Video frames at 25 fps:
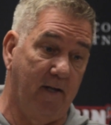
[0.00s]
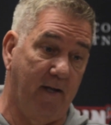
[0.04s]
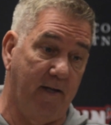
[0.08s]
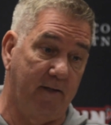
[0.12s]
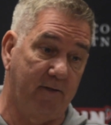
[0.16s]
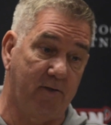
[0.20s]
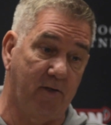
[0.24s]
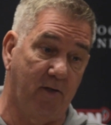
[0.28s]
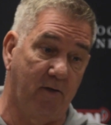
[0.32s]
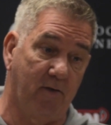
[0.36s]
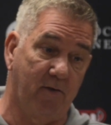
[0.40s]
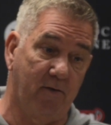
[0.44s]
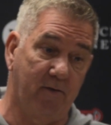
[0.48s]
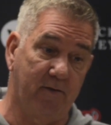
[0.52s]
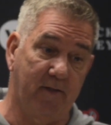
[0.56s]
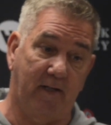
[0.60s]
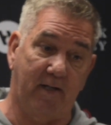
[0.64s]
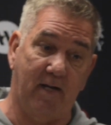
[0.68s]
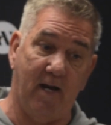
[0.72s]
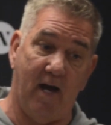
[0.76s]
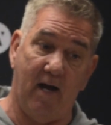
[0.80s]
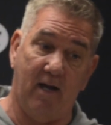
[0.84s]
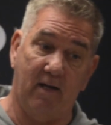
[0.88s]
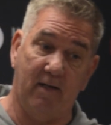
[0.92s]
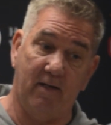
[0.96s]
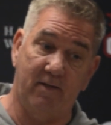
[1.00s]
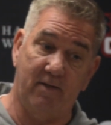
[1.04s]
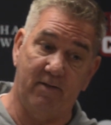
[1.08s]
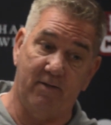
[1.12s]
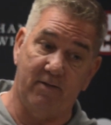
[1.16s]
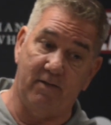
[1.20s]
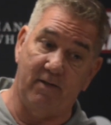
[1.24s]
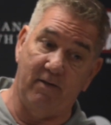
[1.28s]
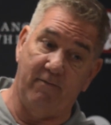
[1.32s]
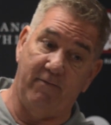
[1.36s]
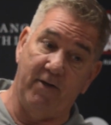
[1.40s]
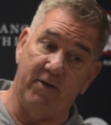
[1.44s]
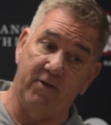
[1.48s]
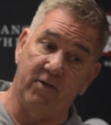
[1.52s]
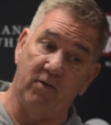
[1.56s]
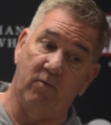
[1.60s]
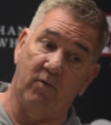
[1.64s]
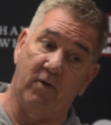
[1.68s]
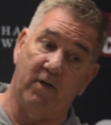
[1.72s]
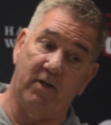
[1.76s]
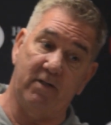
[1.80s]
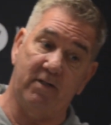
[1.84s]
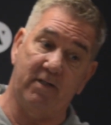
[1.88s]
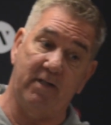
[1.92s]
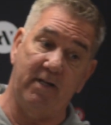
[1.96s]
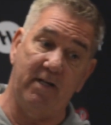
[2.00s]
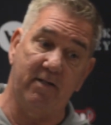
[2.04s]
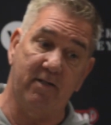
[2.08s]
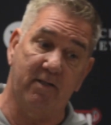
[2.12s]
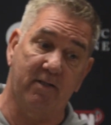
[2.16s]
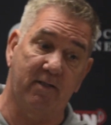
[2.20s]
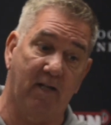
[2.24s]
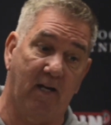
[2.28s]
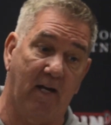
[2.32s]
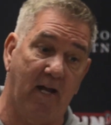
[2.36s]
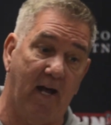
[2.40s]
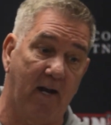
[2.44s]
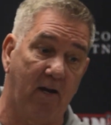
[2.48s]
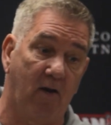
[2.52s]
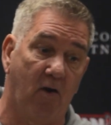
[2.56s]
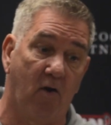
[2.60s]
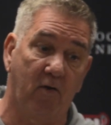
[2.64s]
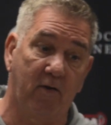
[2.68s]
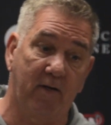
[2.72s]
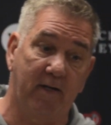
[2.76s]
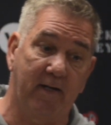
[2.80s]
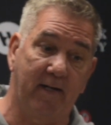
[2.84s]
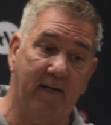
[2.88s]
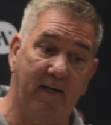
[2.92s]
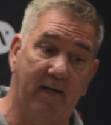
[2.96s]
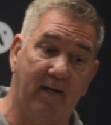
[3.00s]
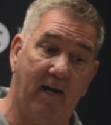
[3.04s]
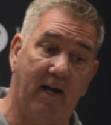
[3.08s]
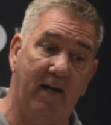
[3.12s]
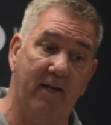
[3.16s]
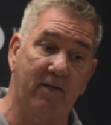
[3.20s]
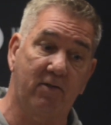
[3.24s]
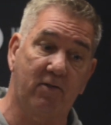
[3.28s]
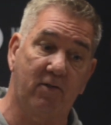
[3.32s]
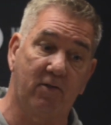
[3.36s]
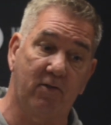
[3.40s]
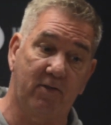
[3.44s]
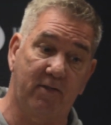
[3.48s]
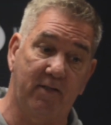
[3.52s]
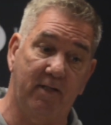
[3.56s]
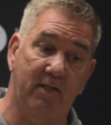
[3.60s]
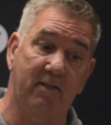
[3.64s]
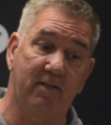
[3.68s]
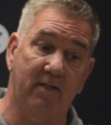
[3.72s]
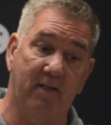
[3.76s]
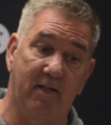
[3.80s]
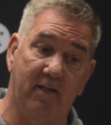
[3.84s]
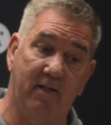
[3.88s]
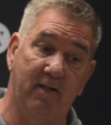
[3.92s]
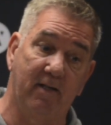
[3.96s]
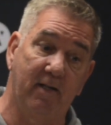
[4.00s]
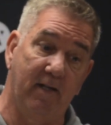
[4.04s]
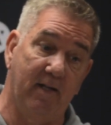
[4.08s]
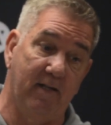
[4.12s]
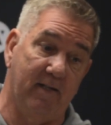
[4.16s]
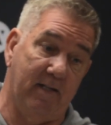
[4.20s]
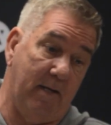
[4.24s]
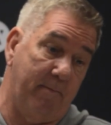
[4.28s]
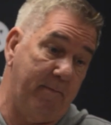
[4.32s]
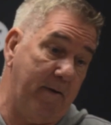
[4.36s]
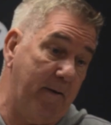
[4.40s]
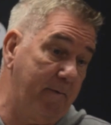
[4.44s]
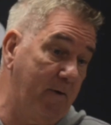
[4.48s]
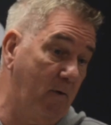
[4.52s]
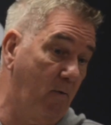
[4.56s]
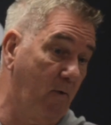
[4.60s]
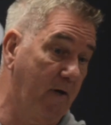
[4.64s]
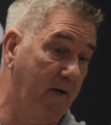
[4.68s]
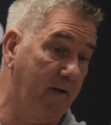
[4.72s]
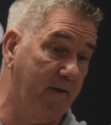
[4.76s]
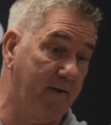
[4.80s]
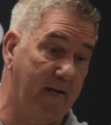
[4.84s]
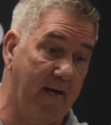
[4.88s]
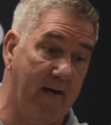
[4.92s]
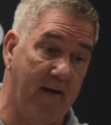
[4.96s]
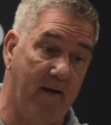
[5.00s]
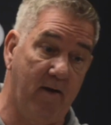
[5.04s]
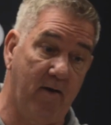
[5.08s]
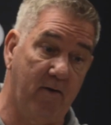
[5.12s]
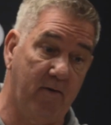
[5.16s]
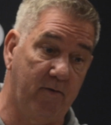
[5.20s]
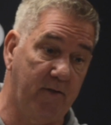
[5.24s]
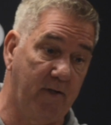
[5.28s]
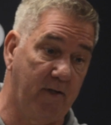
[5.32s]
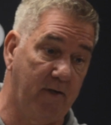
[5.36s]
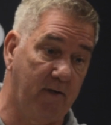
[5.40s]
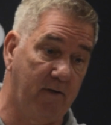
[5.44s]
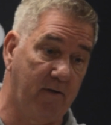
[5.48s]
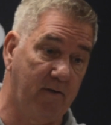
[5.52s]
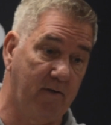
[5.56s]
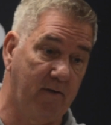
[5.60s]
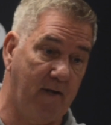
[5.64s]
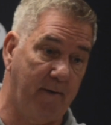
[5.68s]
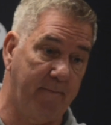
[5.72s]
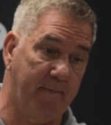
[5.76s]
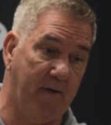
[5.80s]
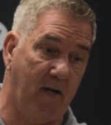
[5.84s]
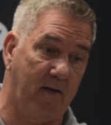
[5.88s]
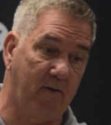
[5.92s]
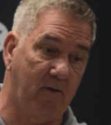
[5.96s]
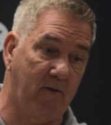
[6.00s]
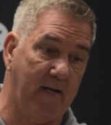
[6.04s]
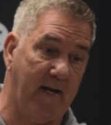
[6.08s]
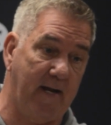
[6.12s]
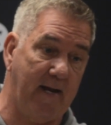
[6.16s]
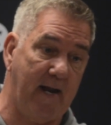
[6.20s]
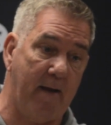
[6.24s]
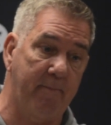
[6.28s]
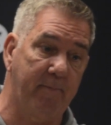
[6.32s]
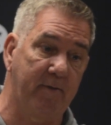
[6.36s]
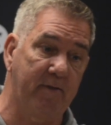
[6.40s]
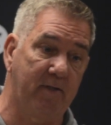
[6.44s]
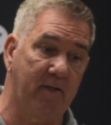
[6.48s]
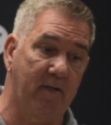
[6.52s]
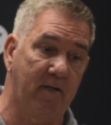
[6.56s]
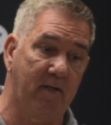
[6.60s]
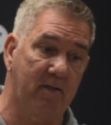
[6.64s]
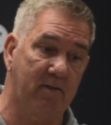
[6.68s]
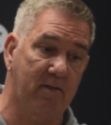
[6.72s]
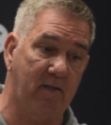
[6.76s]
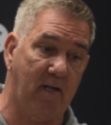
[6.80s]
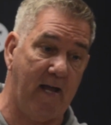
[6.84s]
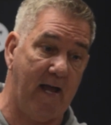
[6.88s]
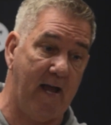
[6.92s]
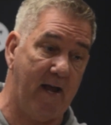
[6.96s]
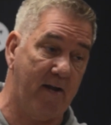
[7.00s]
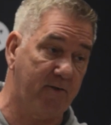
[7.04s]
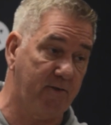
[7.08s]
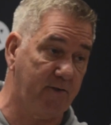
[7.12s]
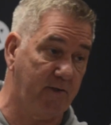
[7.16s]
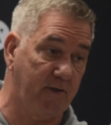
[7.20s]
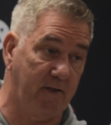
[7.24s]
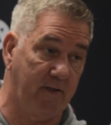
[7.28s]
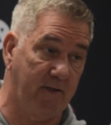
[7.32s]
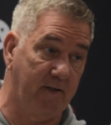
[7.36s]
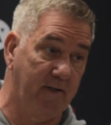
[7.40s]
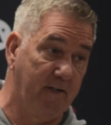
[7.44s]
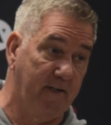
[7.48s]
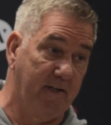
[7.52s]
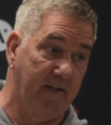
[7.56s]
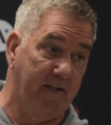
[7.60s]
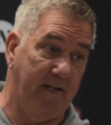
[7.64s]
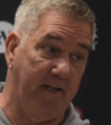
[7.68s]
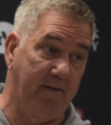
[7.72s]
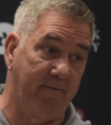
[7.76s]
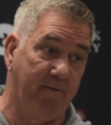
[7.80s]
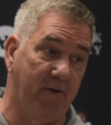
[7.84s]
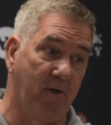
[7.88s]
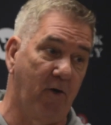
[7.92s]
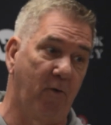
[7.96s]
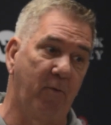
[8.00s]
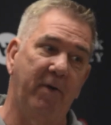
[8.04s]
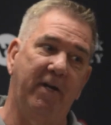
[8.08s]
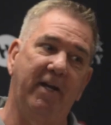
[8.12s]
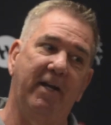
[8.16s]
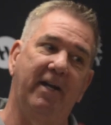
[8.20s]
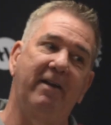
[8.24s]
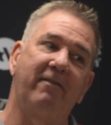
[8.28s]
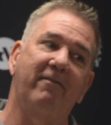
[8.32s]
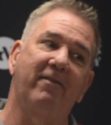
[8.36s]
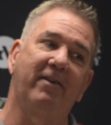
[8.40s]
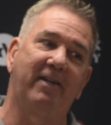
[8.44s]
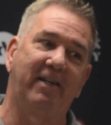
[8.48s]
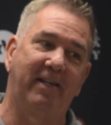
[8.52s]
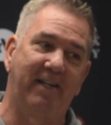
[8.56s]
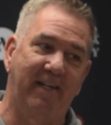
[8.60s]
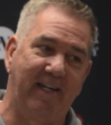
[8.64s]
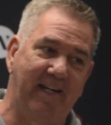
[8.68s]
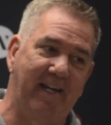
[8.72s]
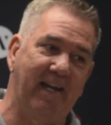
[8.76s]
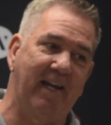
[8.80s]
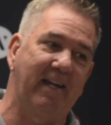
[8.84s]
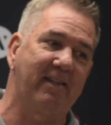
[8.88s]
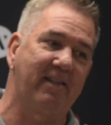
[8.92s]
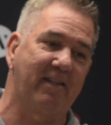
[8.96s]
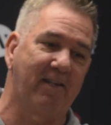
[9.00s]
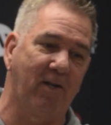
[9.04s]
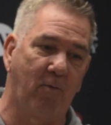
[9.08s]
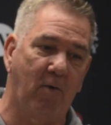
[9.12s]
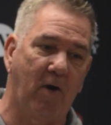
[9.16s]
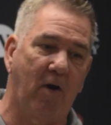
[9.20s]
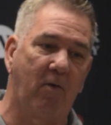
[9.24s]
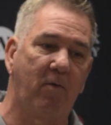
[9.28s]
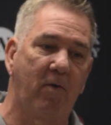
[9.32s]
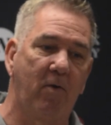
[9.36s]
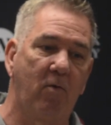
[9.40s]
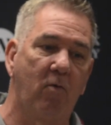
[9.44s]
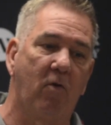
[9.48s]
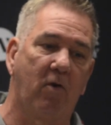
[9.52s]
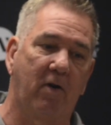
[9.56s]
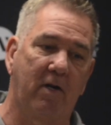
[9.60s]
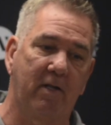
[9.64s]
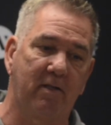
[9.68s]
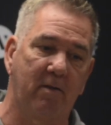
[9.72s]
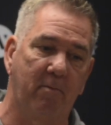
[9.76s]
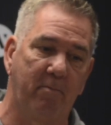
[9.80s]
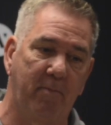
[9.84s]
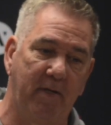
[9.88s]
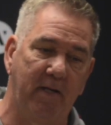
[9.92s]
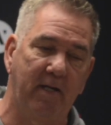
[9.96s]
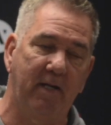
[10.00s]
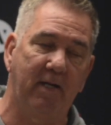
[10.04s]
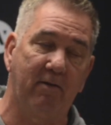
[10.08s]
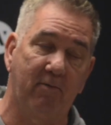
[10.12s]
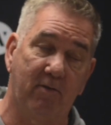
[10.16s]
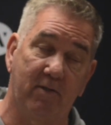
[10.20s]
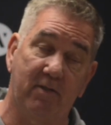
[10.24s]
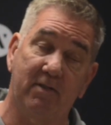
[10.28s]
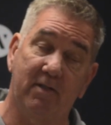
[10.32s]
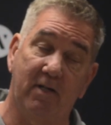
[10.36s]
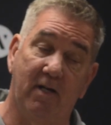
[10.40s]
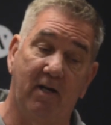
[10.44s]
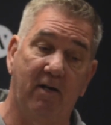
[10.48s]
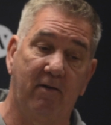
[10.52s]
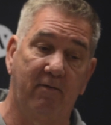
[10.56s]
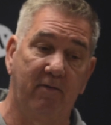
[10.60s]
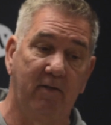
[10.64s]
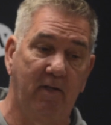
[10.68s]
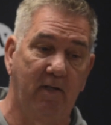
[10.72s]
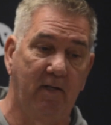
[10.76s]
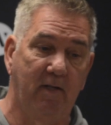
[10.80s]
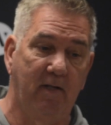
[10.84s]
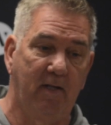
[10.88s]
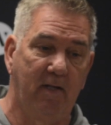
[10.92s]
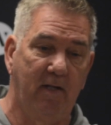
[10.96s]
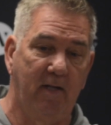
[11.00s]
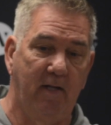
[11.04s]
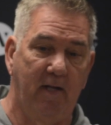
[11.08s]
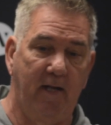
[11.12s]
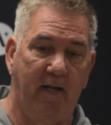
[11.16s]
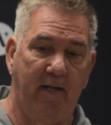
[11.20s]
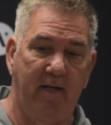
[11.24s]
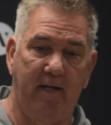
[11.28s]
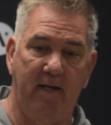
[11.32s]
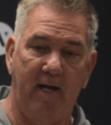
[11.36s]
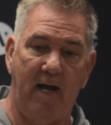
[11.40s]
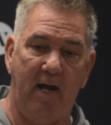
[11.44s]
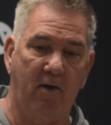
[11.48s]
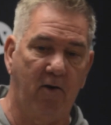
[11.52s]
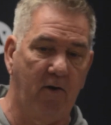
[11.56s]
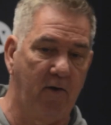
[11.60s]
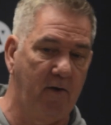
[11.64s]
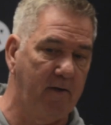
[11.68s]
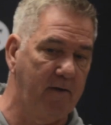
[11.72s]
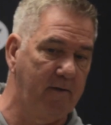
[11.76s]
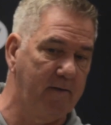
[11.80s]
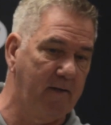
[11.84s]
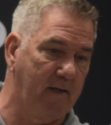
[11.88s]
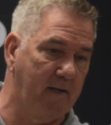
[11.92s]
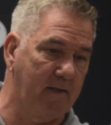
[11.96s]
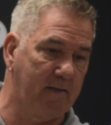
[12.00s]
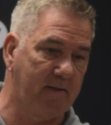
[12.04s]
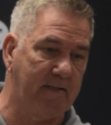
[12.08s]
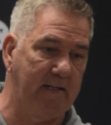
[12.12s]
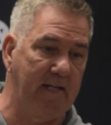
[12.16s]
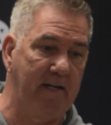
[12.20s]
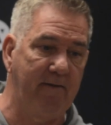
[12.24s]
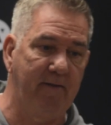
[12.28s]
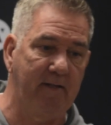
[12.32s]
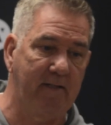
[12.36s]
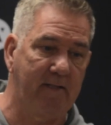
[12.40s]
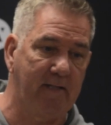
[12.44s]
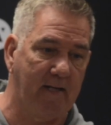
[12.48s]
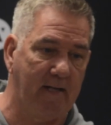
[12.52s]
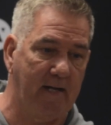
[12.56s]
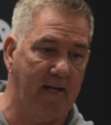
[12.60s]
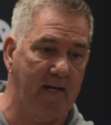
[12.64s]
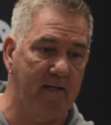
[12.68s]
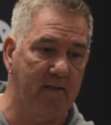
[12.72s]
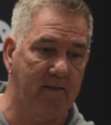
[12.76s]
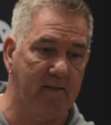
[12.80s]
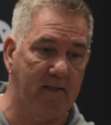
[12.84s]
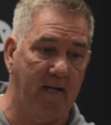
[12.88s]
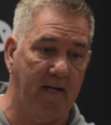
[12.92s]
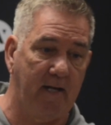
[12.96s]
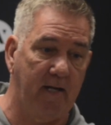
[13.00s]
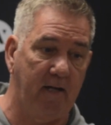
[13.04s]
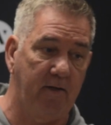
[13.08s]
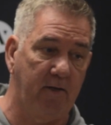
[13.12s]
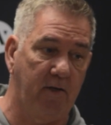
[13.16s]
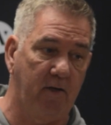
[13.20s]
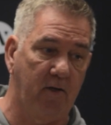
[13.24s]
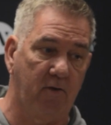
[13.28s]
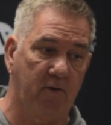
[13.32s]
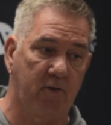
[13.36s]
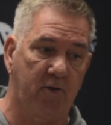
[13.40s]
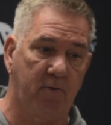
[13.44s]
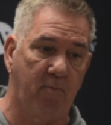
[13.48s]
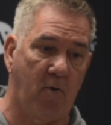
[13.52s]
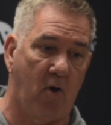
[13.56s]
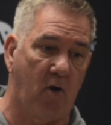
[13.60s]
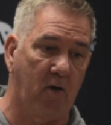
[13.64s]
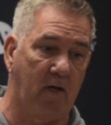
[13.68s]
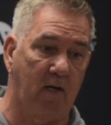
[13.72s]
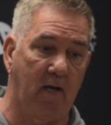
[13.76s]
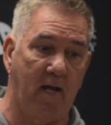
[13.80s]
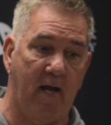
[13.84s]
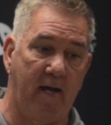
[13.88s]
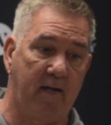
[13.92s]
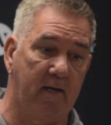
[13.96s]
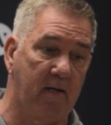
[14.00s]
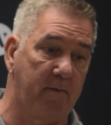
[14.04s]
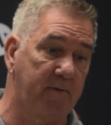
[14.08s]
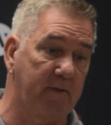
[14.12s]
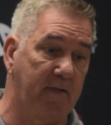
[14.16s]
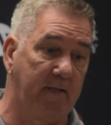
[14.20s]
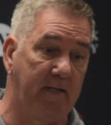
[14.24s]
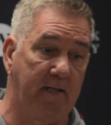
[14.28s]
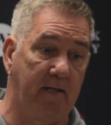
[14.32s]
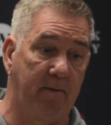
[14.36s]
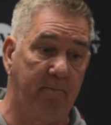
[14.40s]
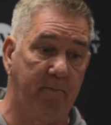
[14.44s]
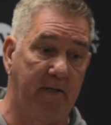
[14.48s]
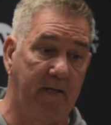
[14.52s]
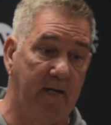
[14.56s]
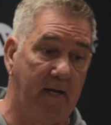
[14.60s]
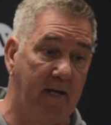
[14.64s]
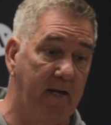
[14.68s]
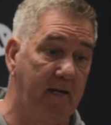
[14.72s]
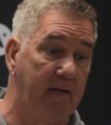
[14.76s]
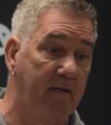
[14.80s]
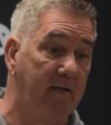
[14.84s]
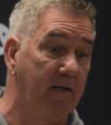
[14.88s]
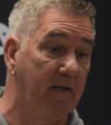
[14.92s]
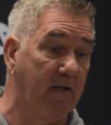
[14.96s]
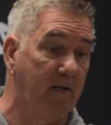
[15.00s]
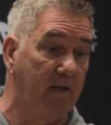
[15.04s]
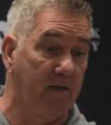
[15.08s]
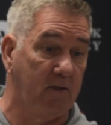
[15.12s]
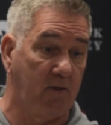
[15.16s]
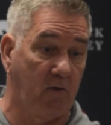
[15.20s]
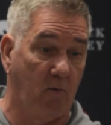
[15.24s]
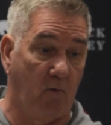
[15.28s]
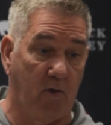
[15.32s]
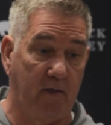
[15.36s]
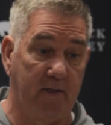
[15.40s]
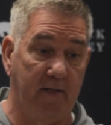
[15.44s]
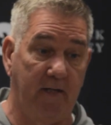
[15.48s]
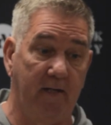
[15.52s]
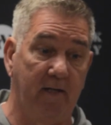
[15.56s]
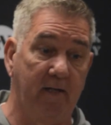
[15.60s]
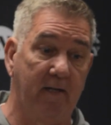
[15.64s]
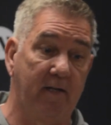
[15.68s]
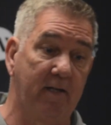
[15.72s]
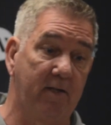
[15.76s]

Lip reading: And so the college Division I season's a lot longer than that high school season, and they may be wearing down, you know. I mean, I know that happened to us last year, even though we didn't even get to where we wanted to be. It was tough. And then I heard Stevie today saying, you know, smaller lineups in the NBA, toward the end of